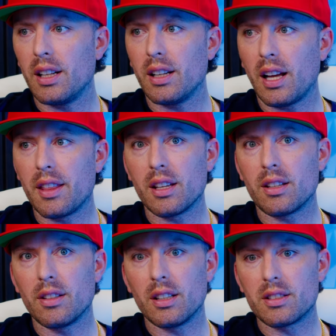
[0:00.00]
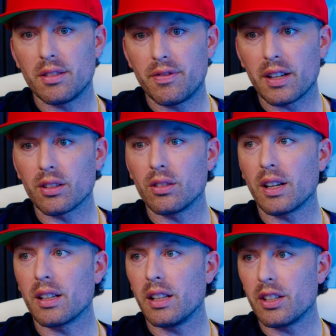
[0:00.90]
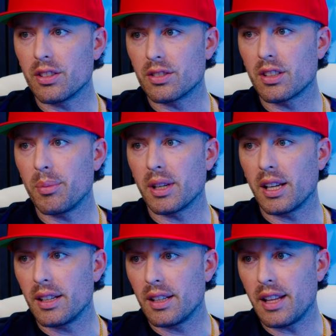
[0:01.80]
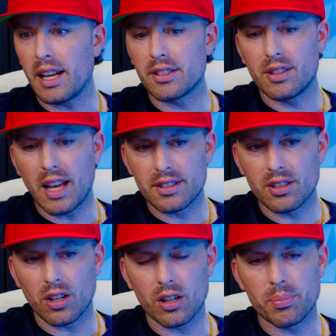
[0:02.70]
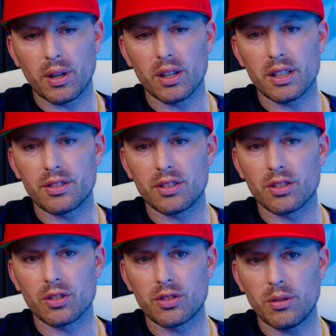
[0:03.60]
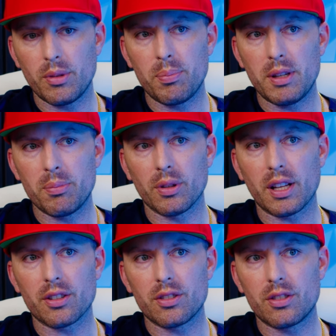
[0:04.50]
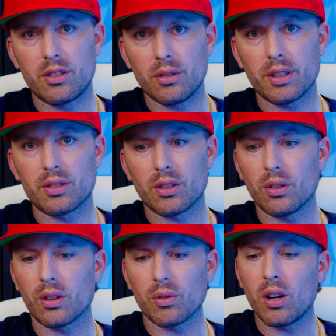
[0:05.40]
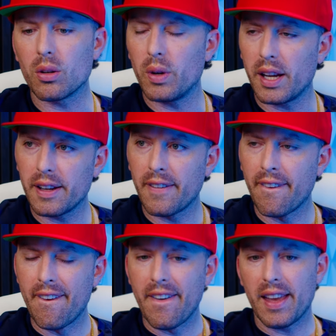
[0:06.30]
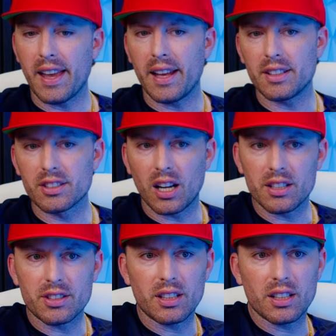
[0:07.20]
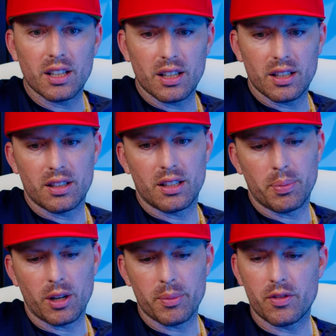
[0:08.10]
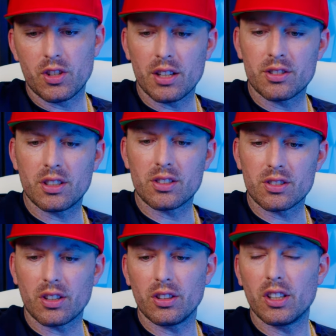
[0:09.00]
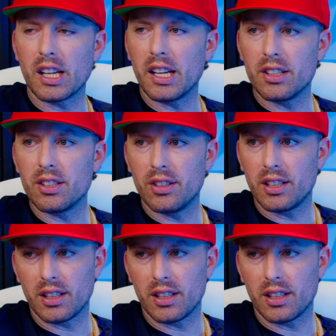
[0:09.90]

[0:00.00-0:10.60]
And I think it's the federal regulations coming in. And that's the hard part is there's too many people that are doing solar the wrong way. And it's causing the Department of Justice to start looking into it.